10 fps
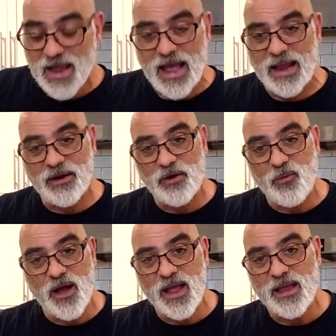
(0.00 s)
I don't know
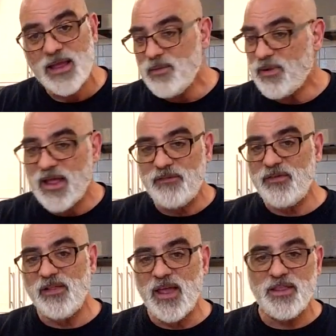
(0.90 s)
why, but I
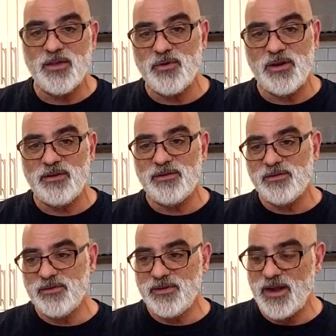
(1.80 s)
felt like doing,
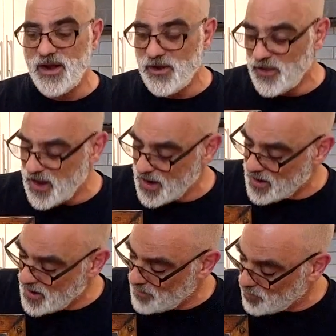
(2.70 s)

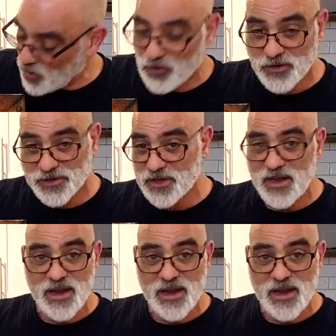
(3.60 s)
plurals.